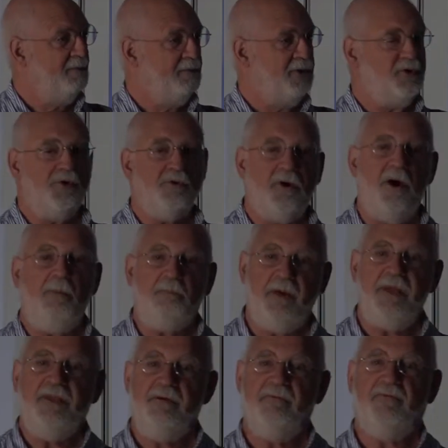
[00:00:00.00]
But you can't
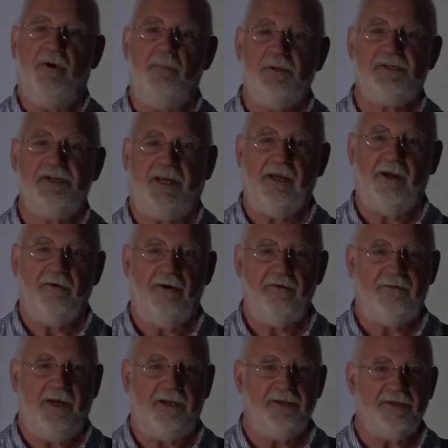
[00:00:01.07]
pin them for a particular
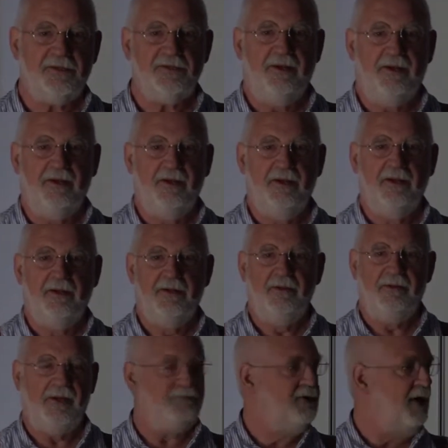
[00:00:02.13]
offence.
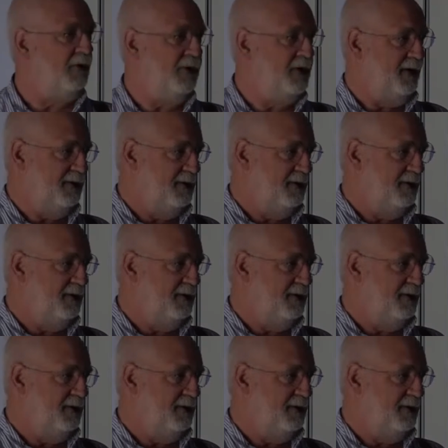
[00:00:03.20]
They've done,